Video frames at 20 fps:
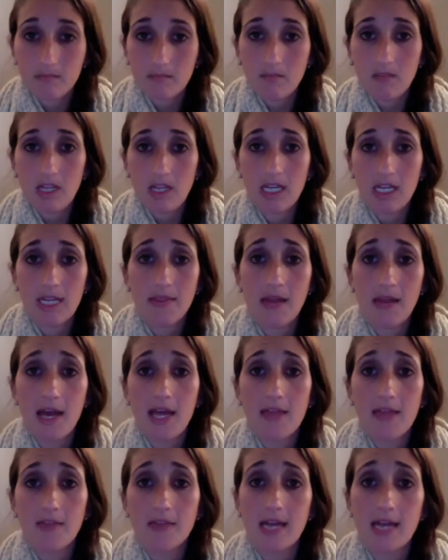And
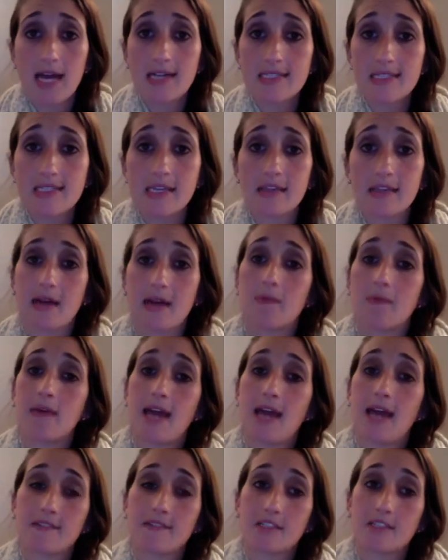then the last thing that we
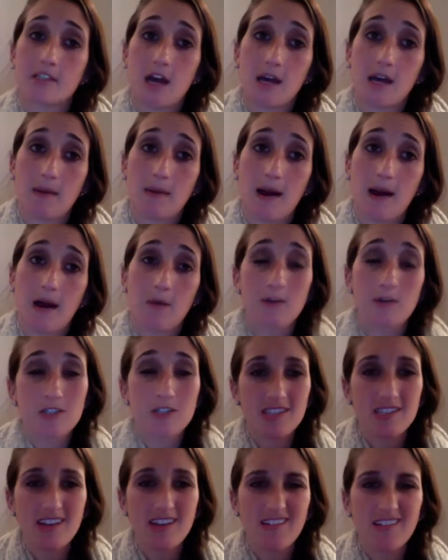have to talk about, which
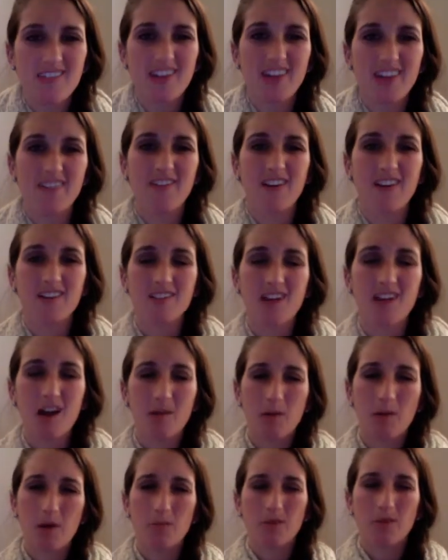is never really fun to talk
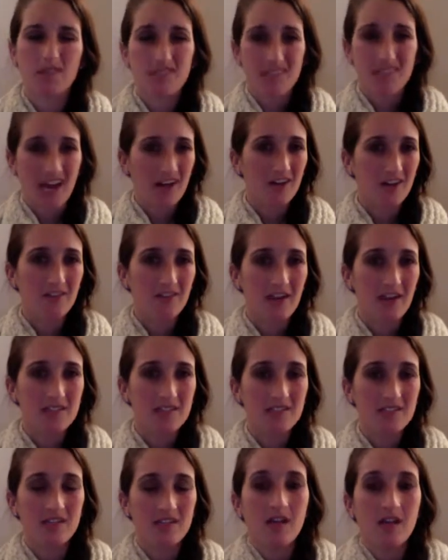about, but
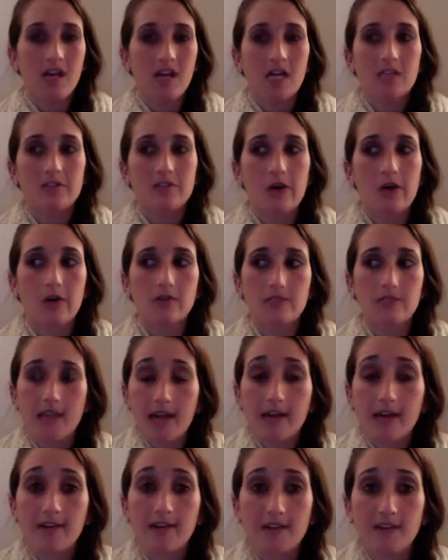sacrifice. So
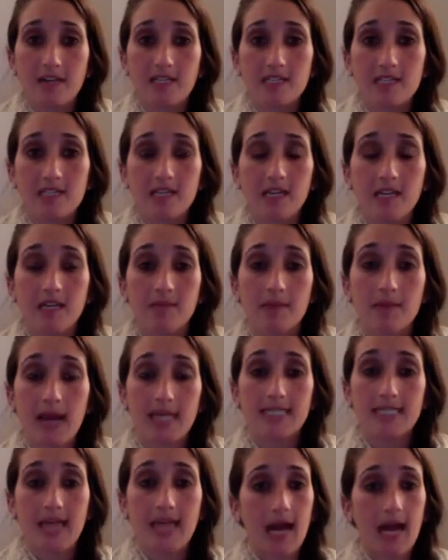sacrificing
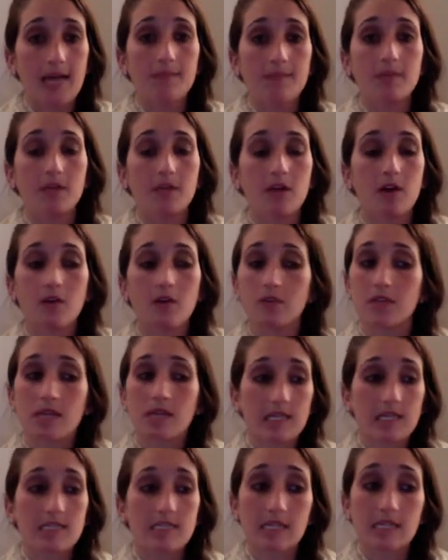my time,
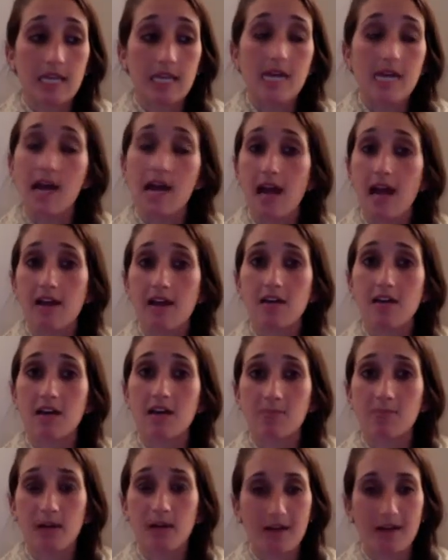it's late. I
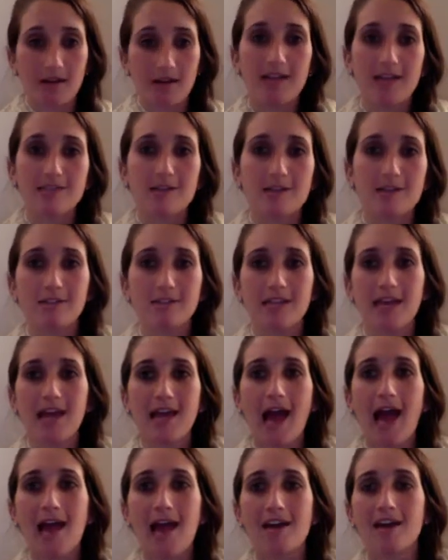have been at class all day.
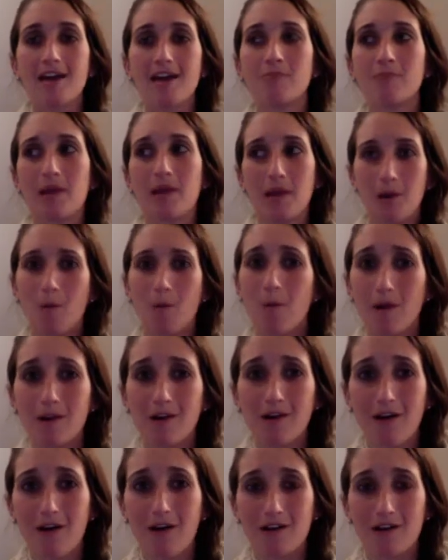I have been at work
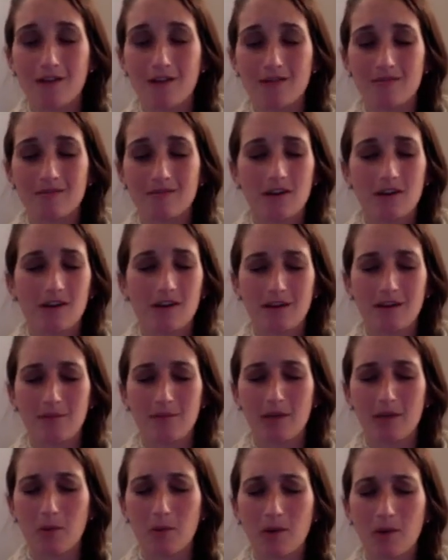all
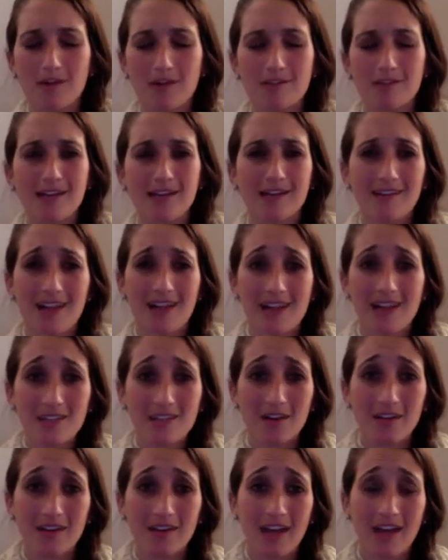day, class
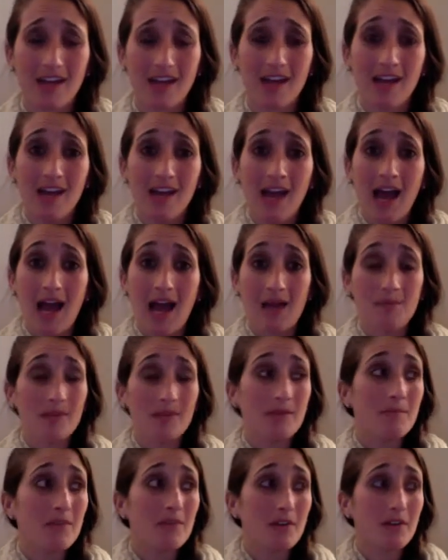all night. I'm in
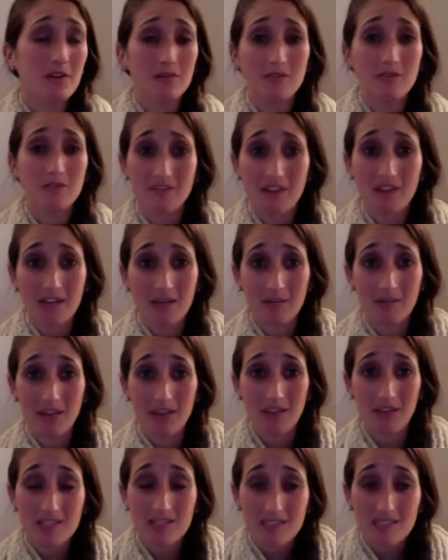the middle of defending my
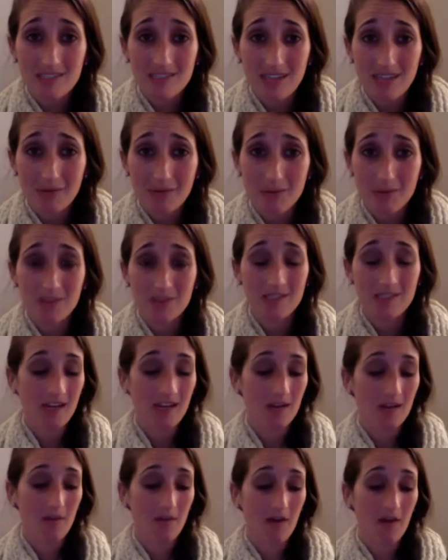thesis that I have to present
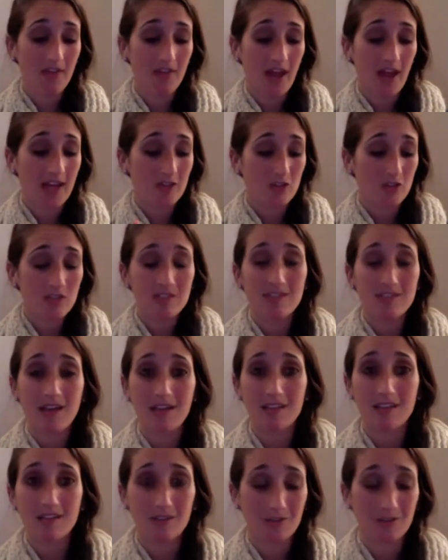in a month. I just
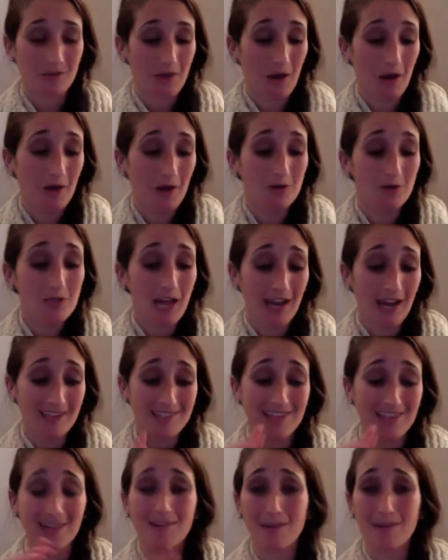signed a new coach. I
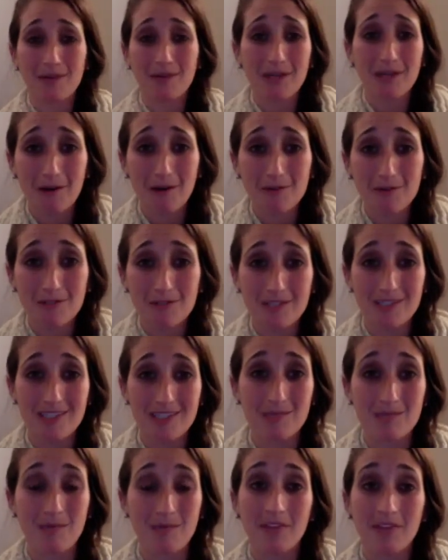signed 3 coaches
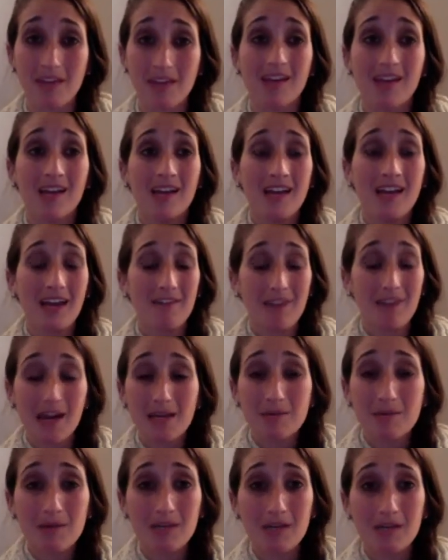this month that if
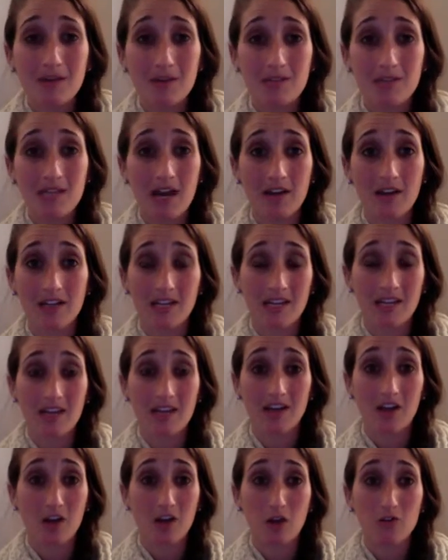anybody knows how to get
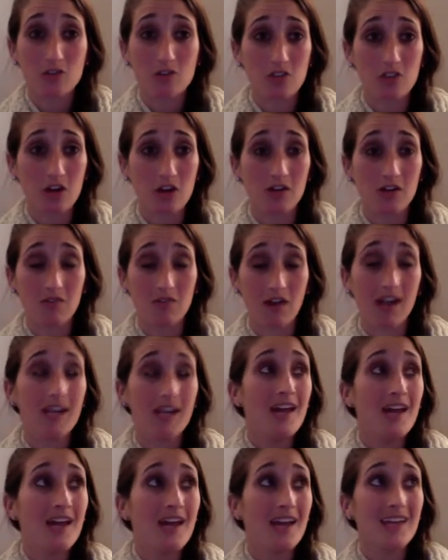a coach started right,
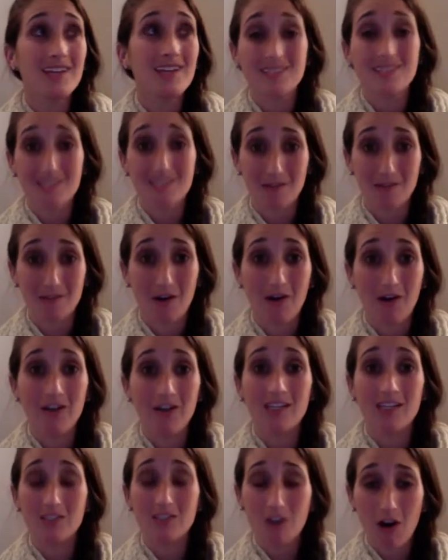it is difficult.
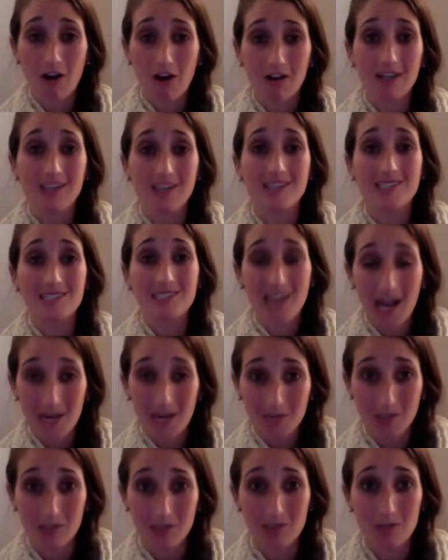It is hard. It is
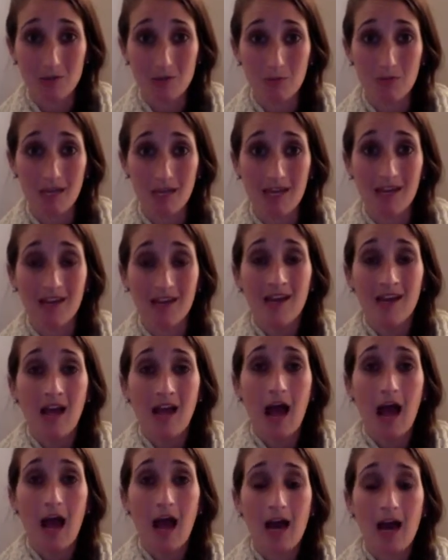time consuming.
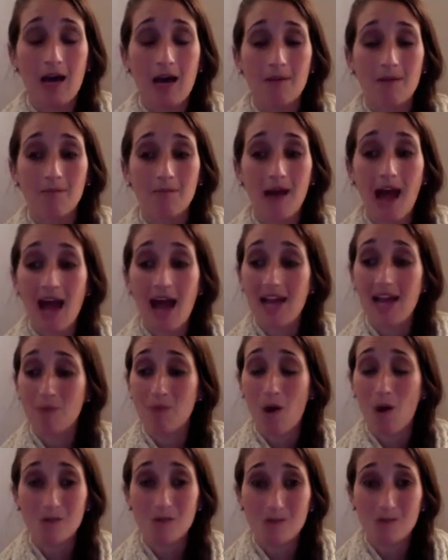I'm
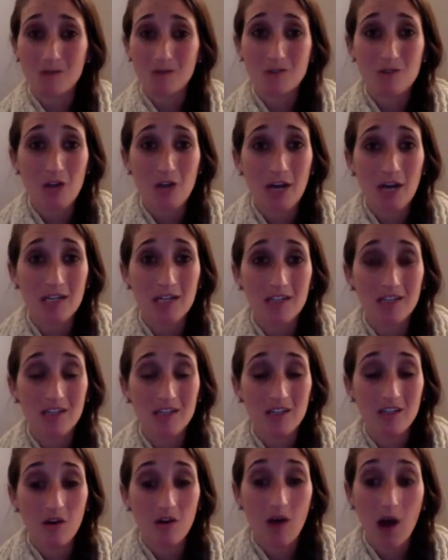also trying to,
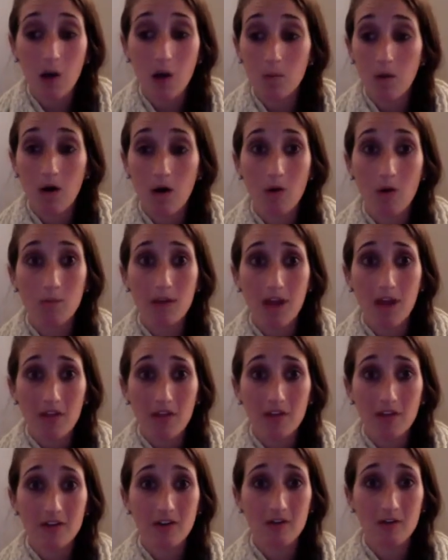help all my
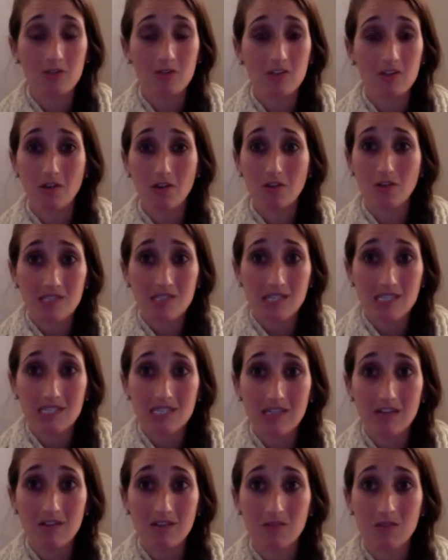other coaches, all
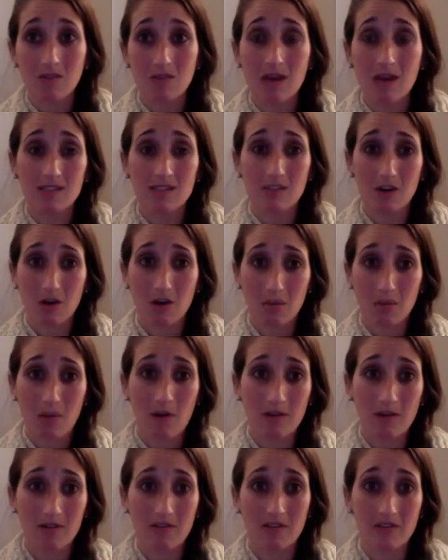16 of you guys that are a
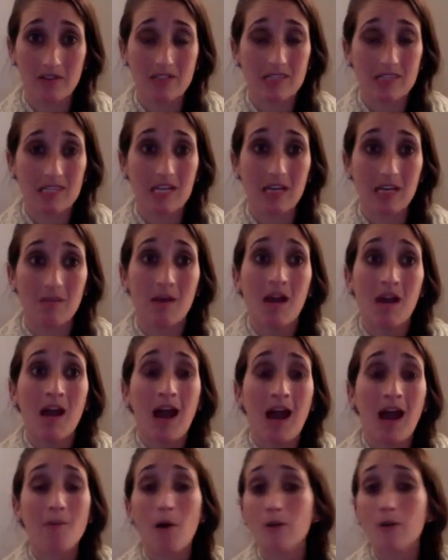part of this team.
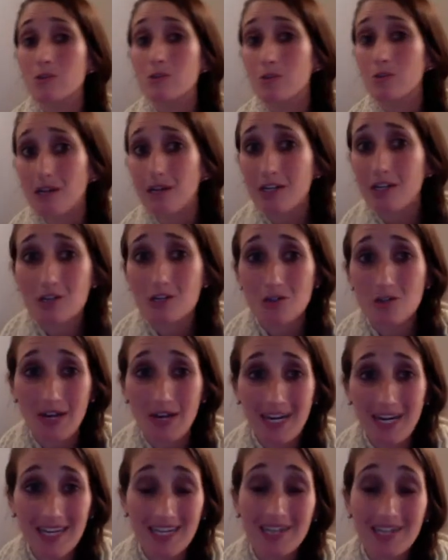I'm also running a
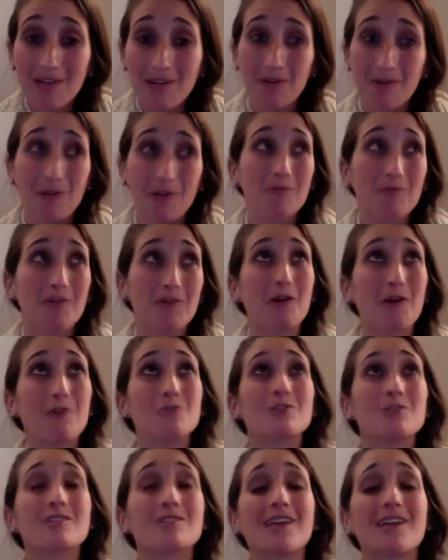training group for
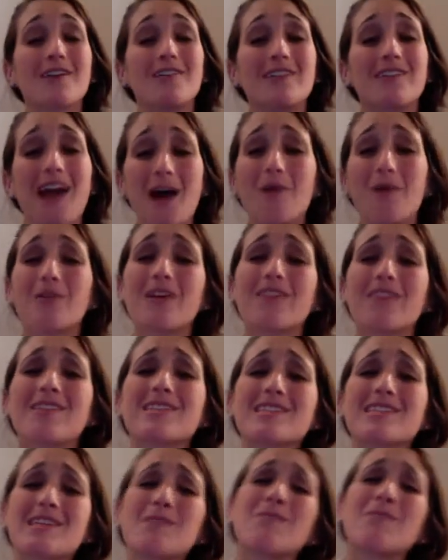coaches that are not only on
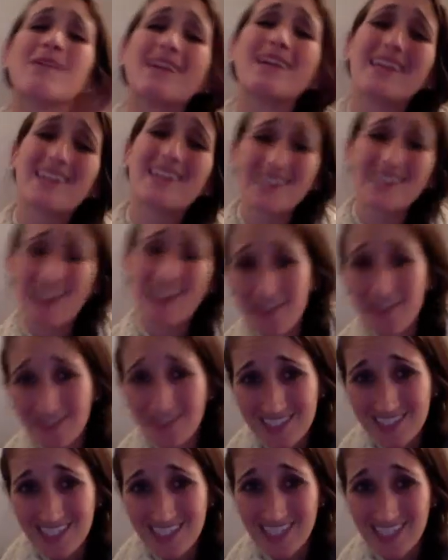this team, but in
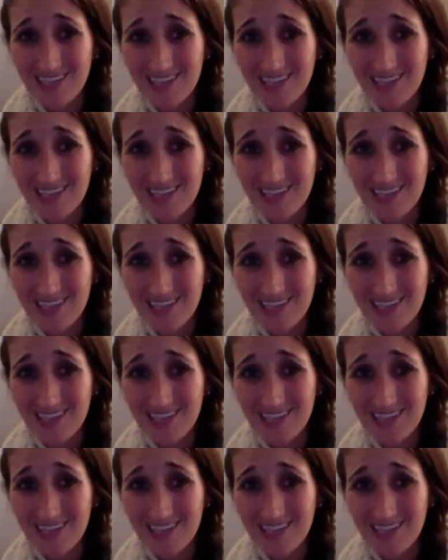another team.